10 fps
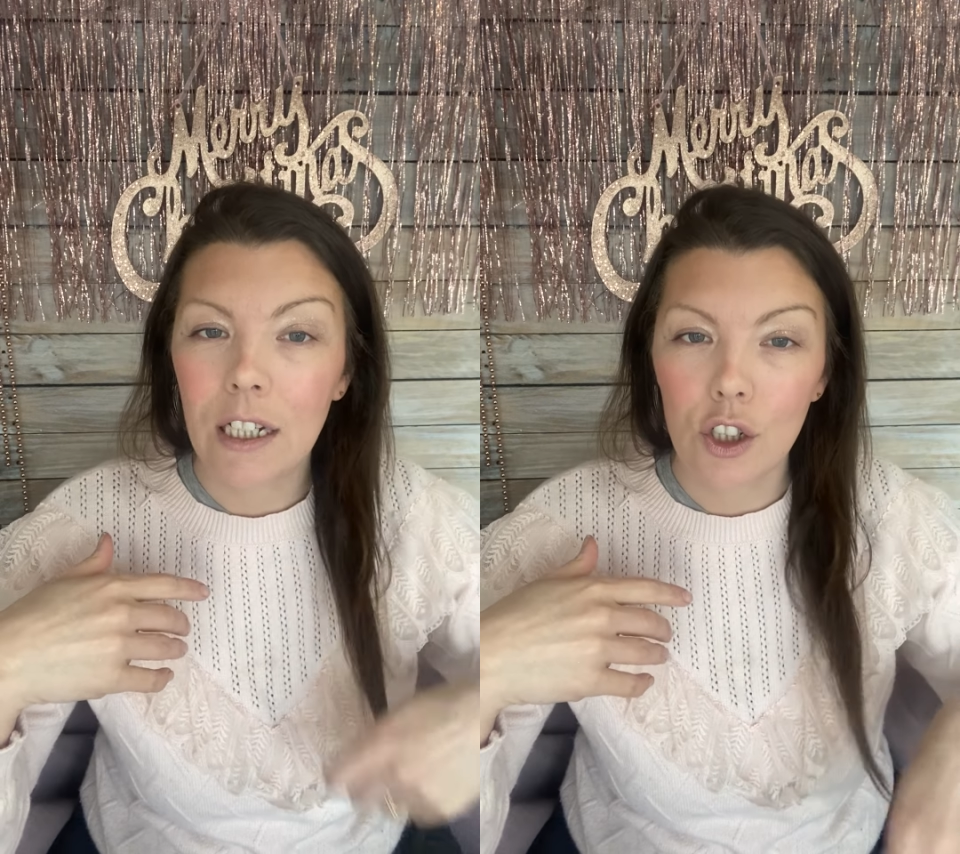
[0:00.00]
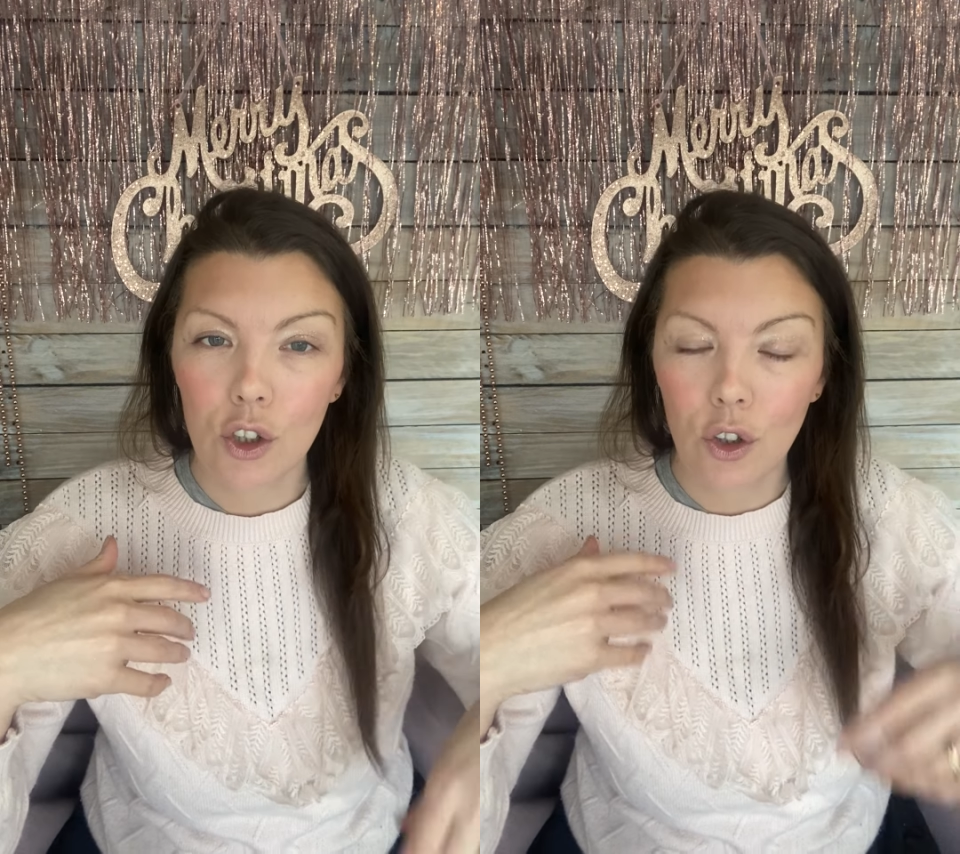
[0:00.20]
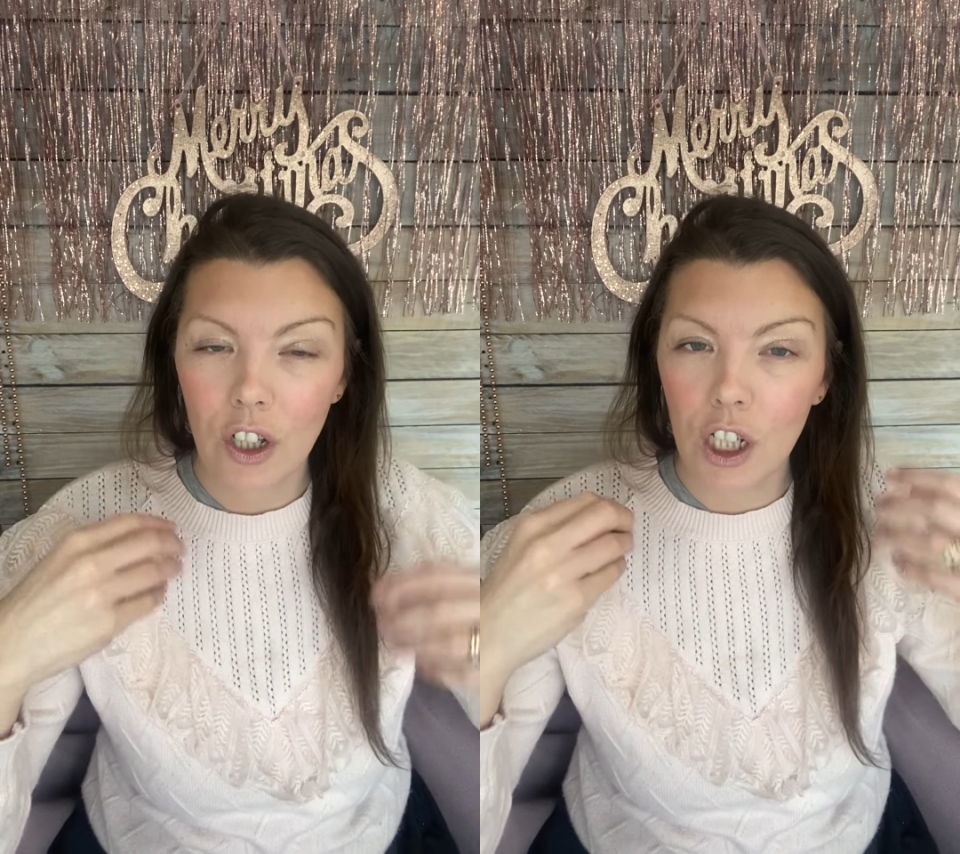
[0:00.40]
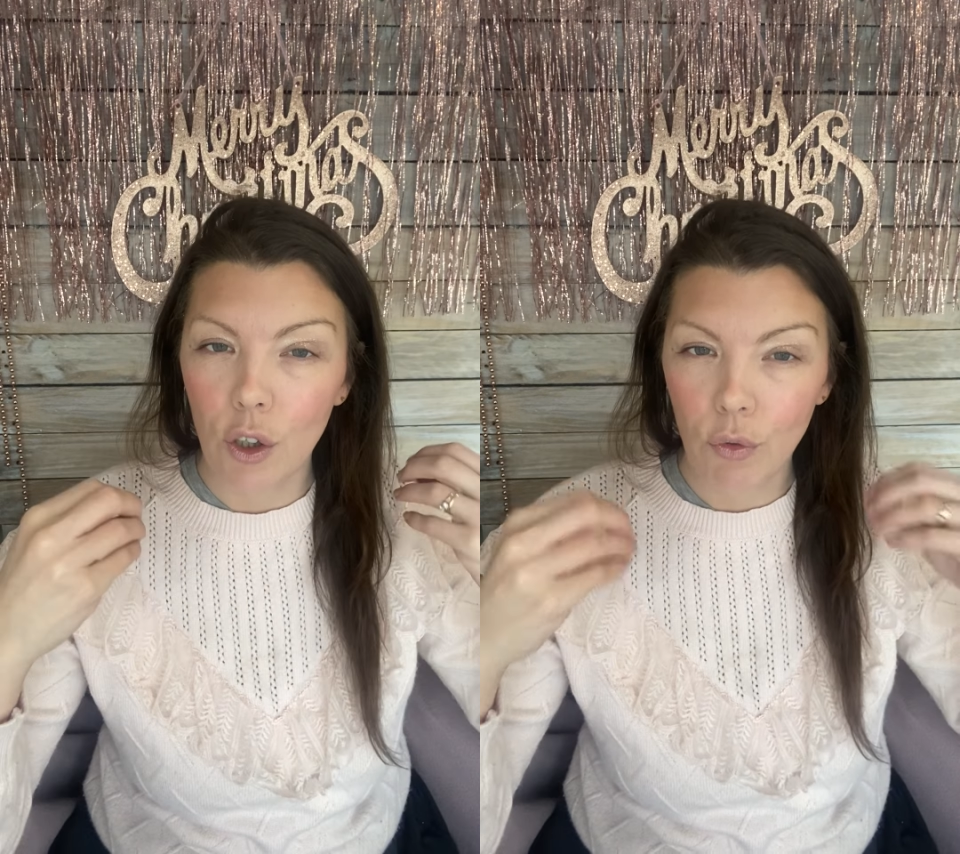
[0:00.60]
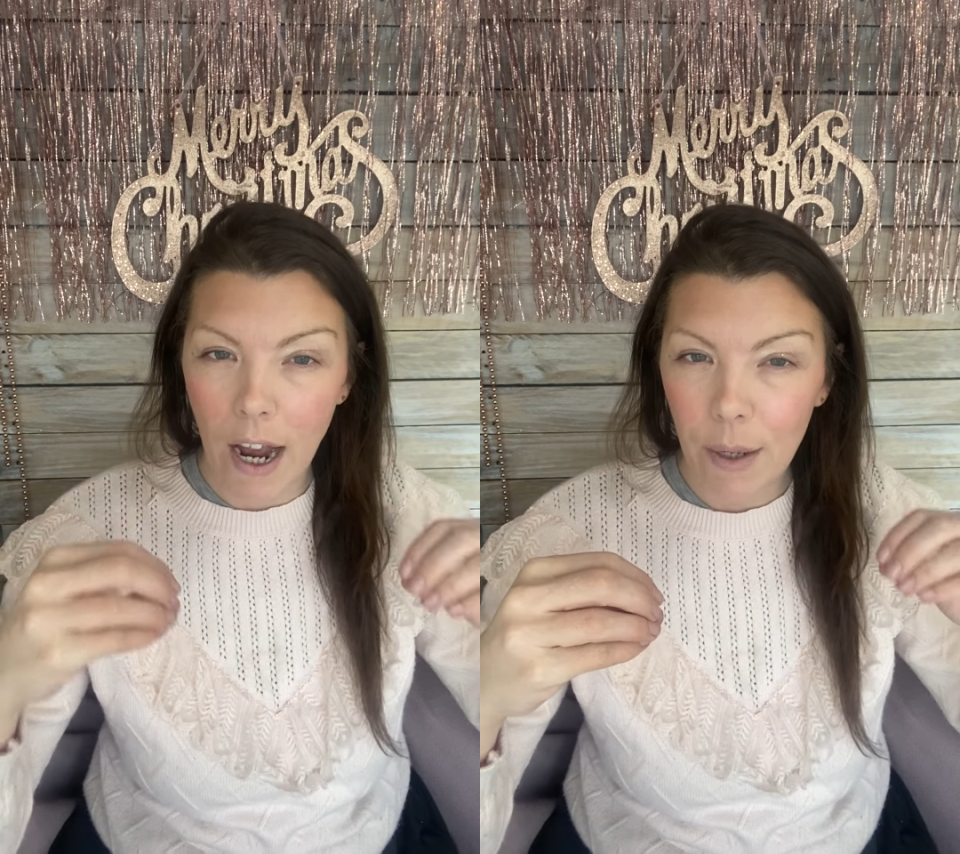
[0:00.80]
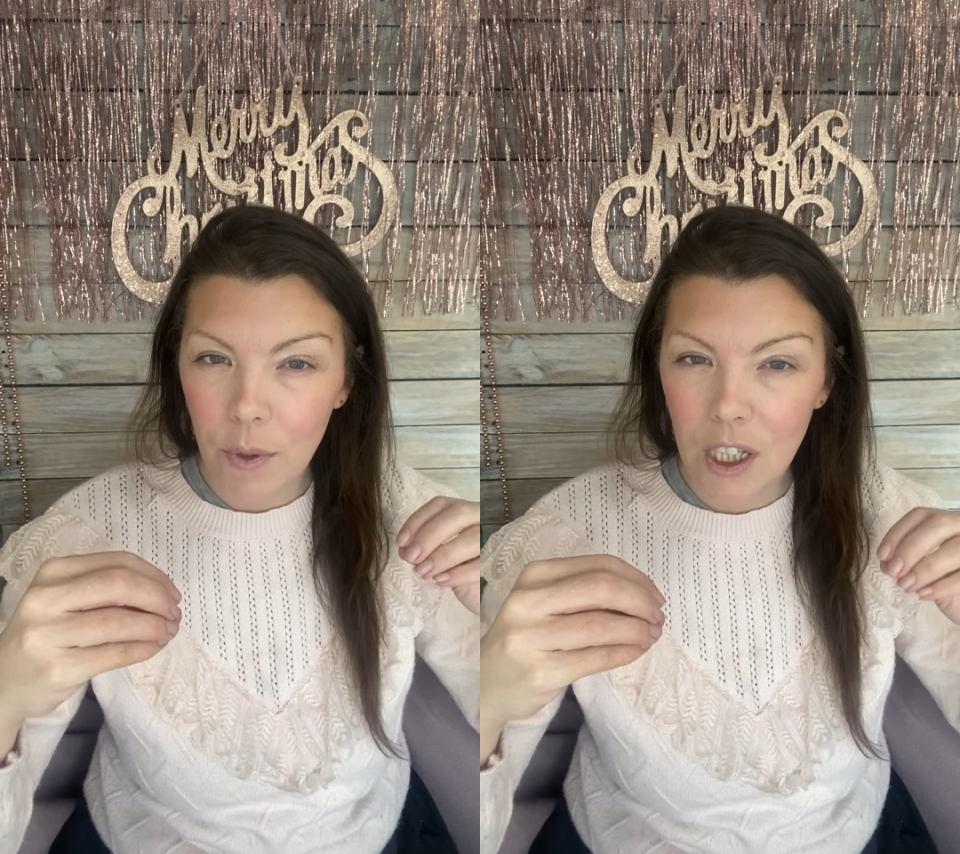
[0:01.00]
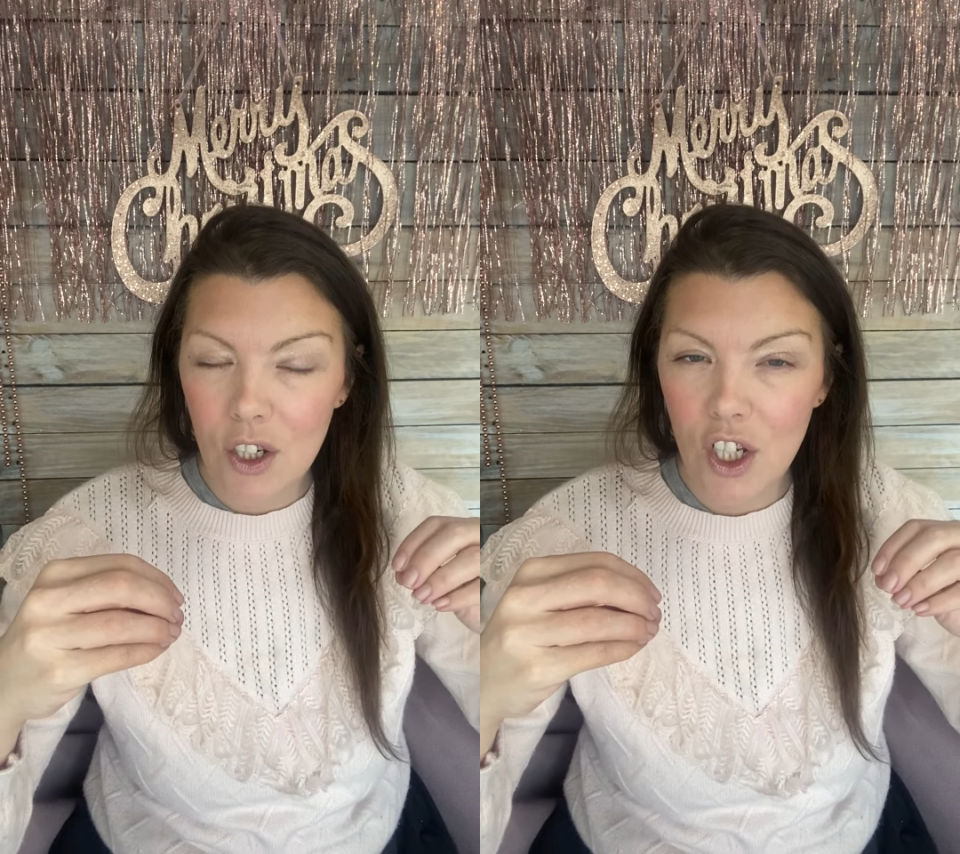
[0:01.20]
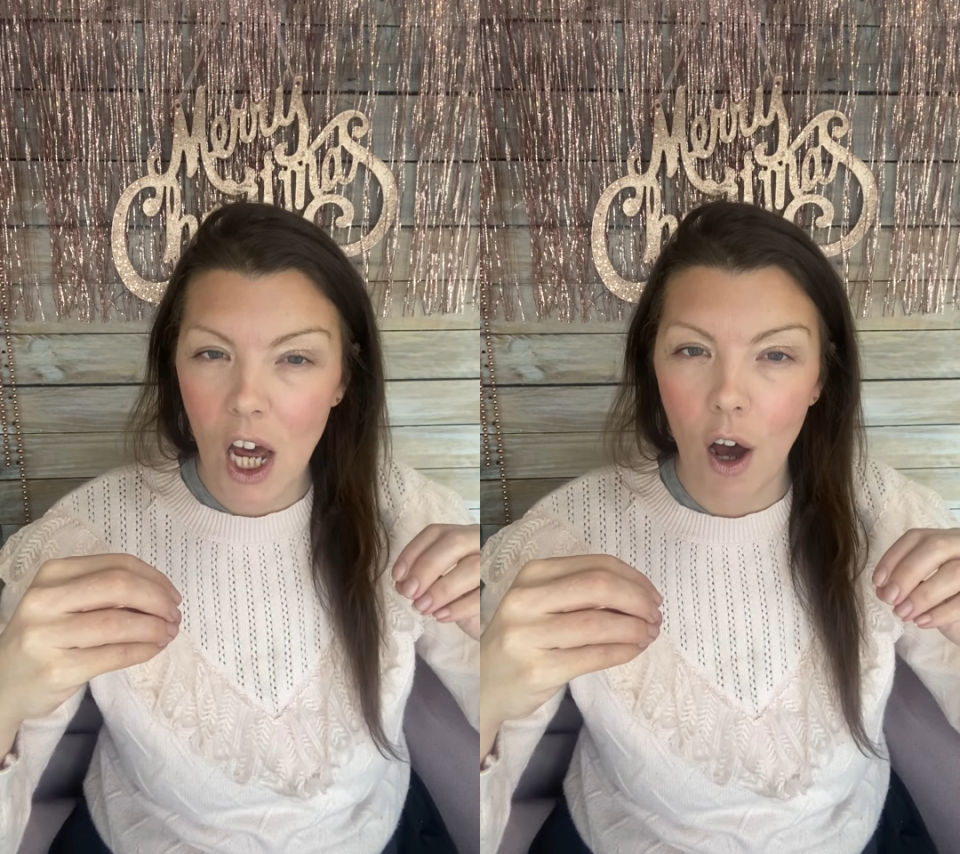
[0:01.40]
sure that you're right with
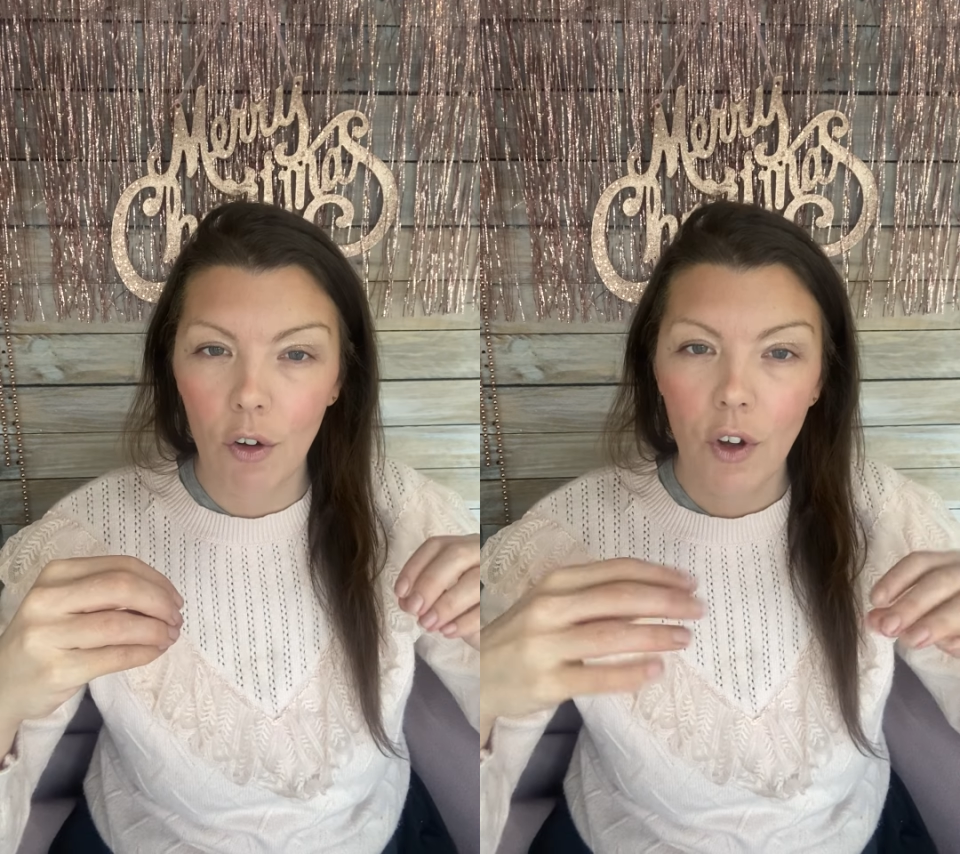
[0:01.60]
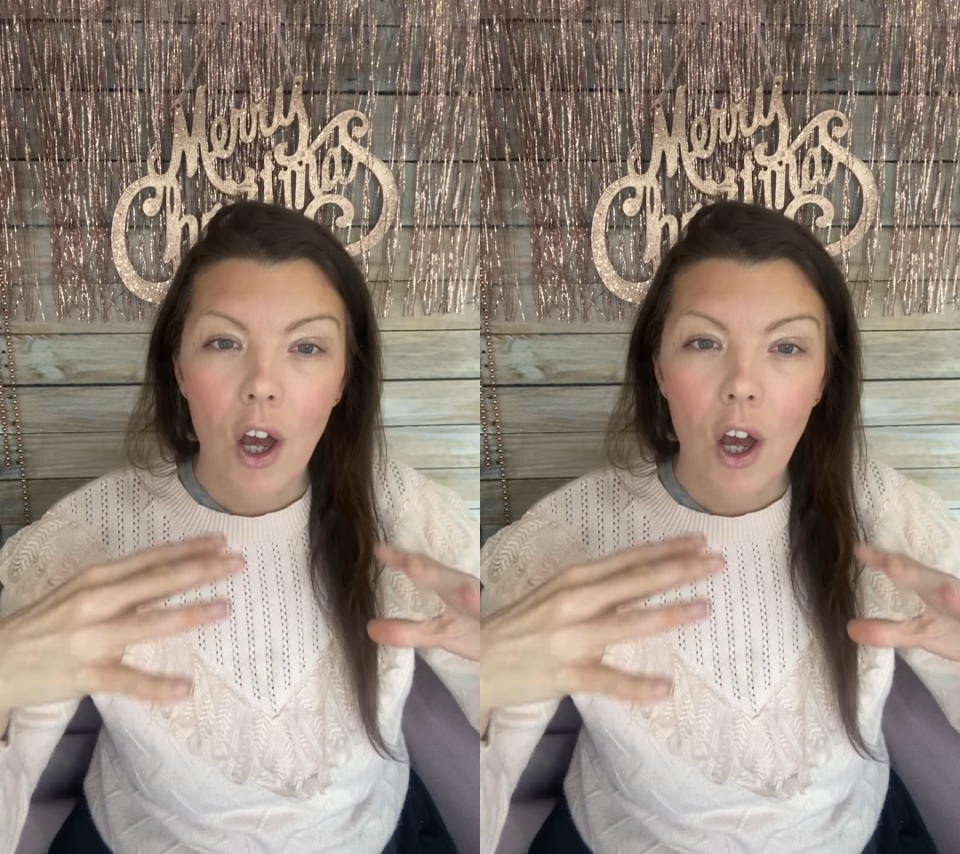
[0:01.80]
yourself,